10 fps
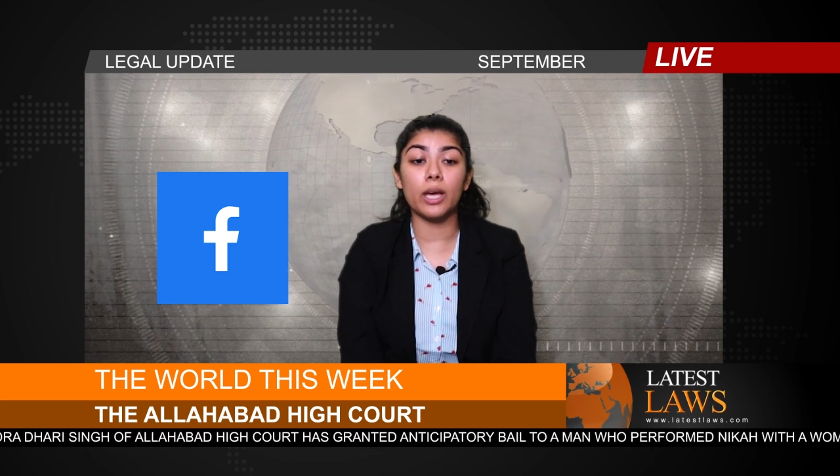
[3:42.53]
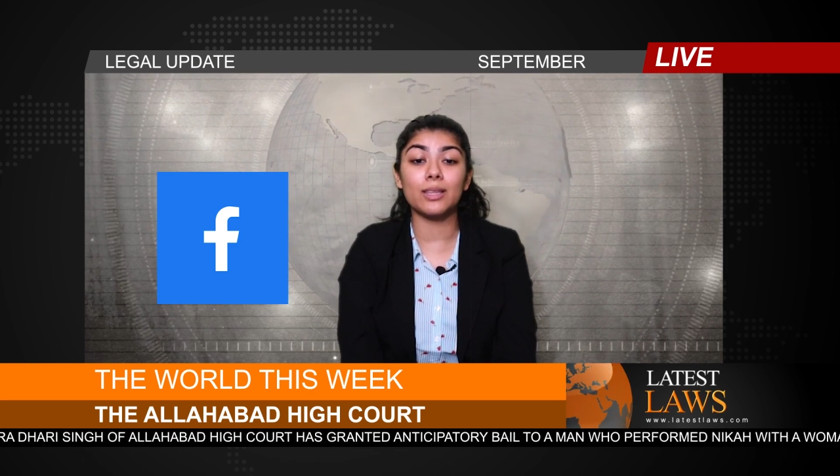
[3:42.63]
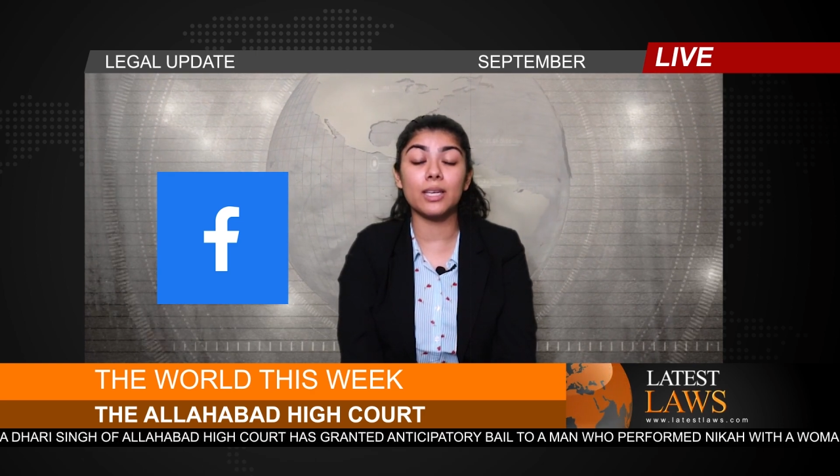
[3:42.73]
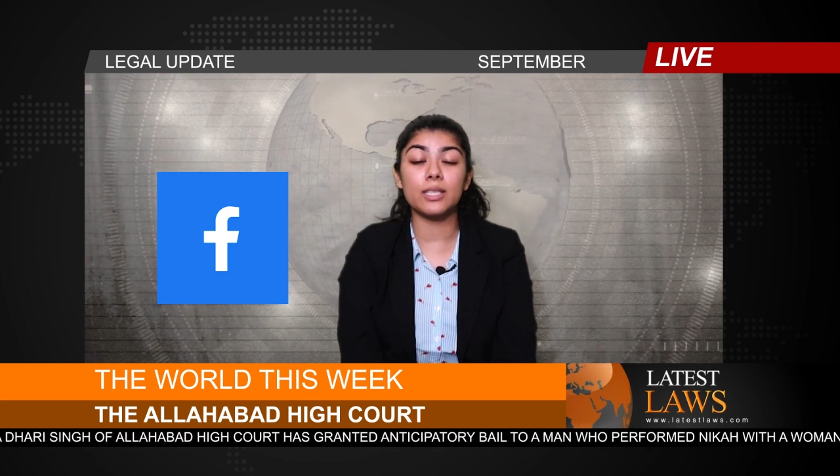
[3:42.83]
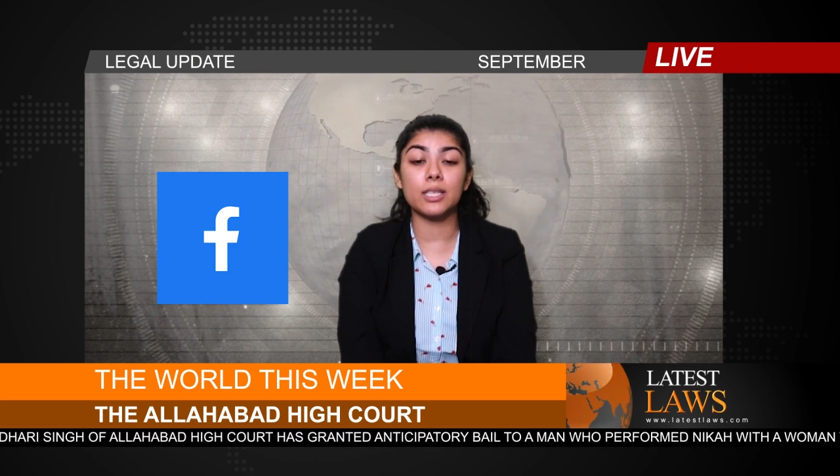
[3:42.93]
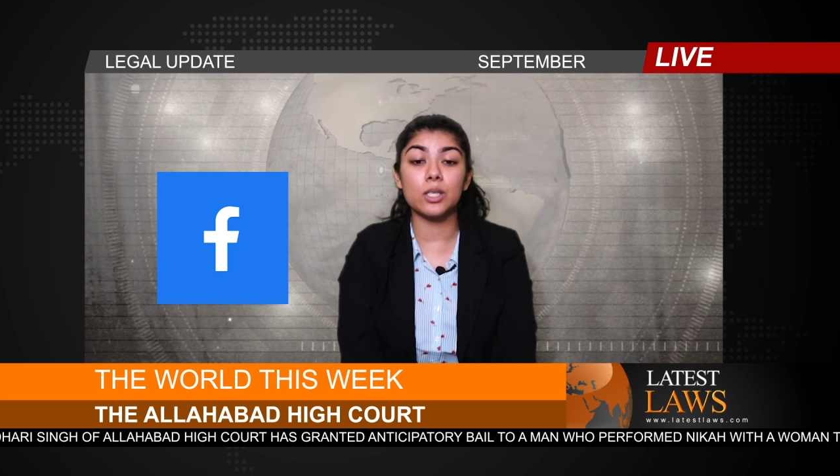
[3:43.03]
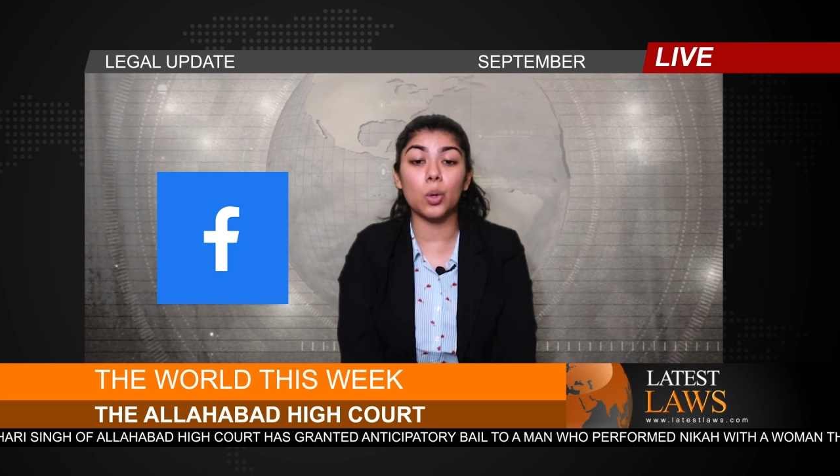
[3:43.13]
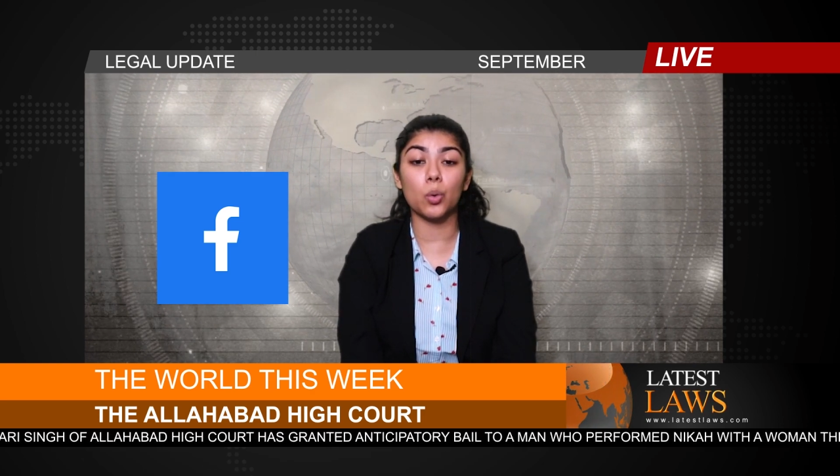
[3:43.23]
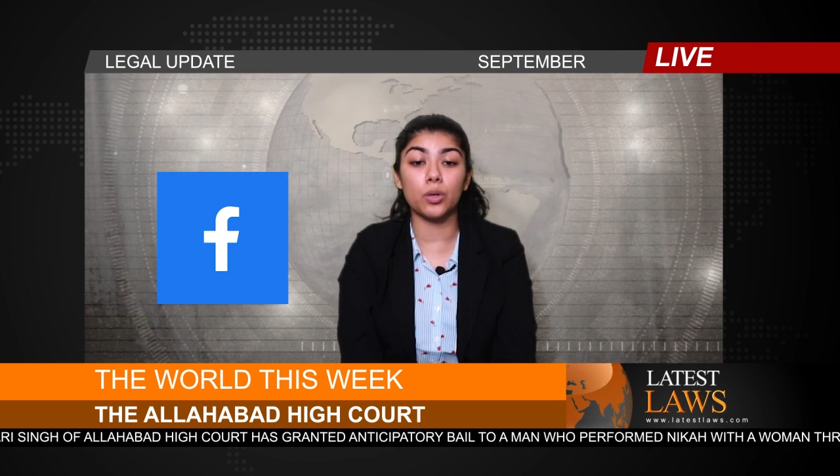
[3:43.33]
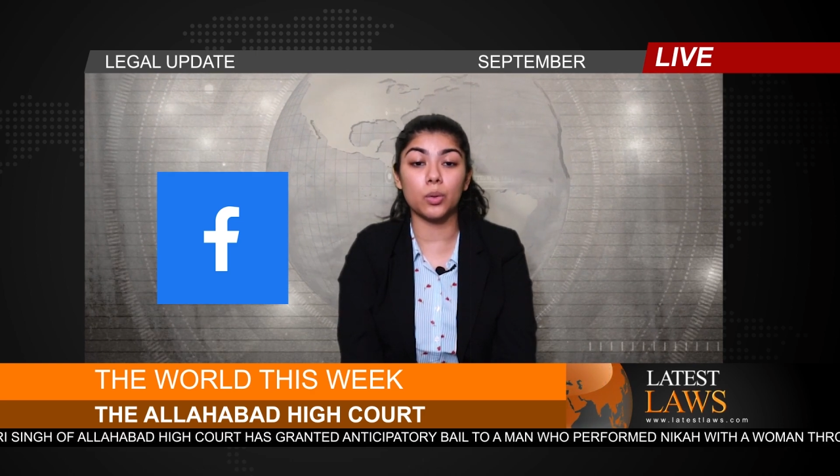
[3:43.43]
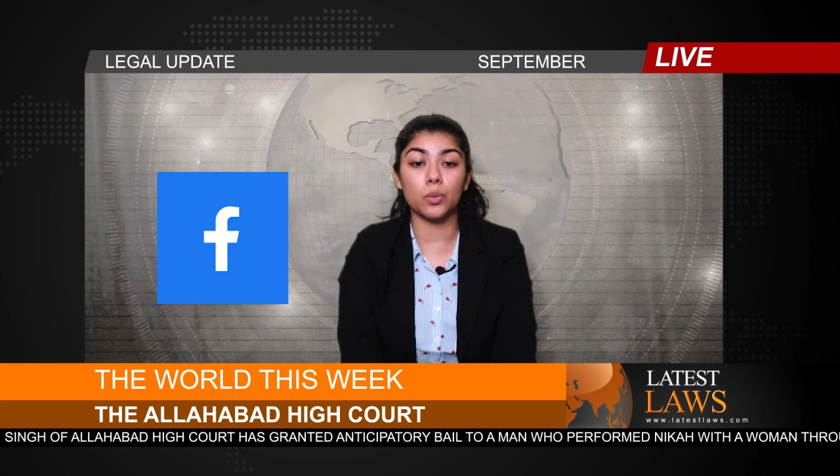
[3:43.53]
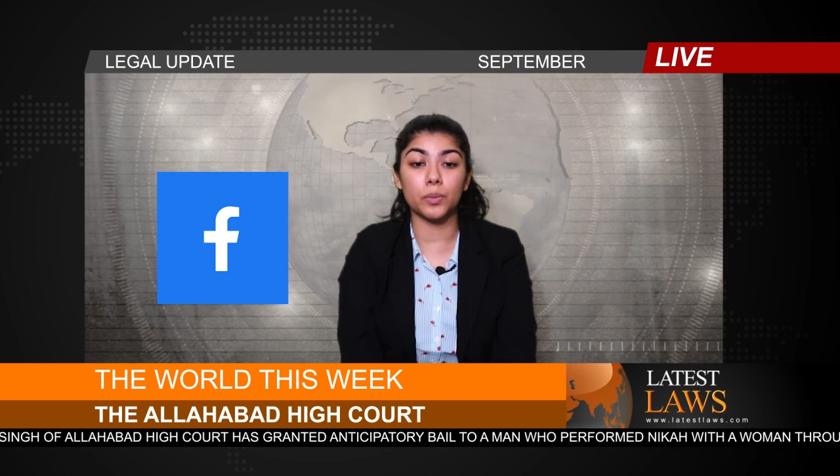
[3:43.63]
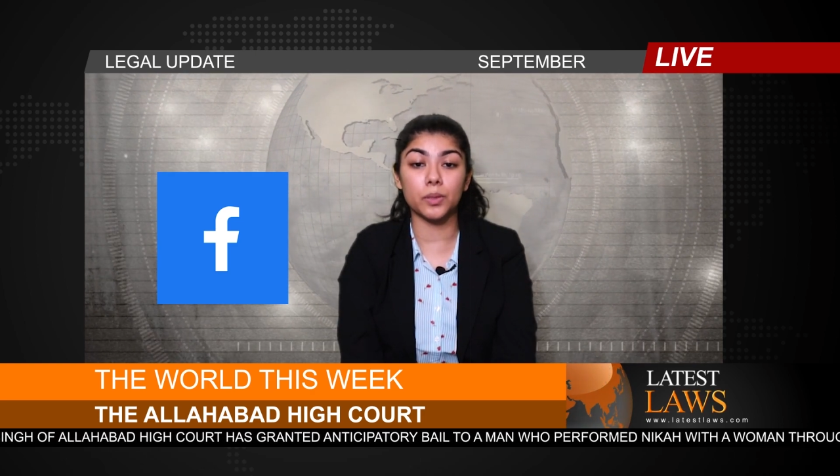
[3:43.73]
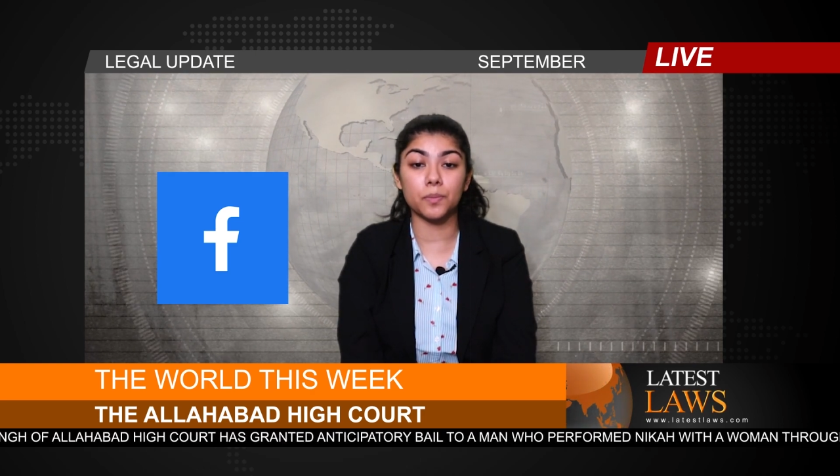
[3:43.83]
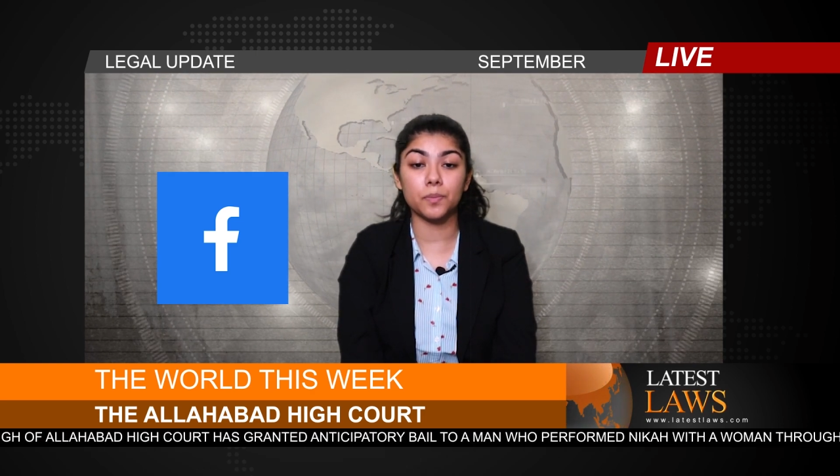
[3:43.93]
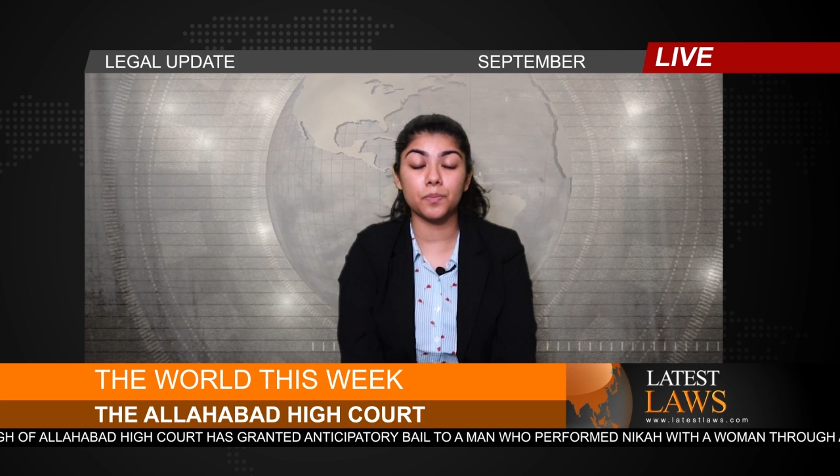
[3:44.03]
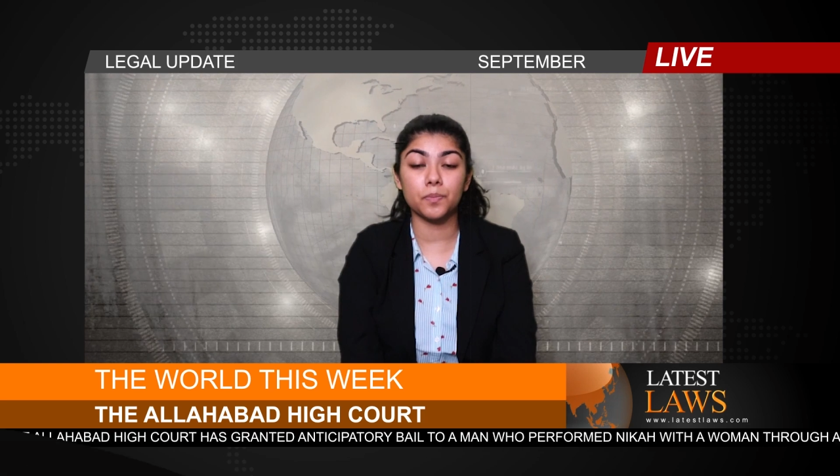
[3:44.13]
and then disowned the woman.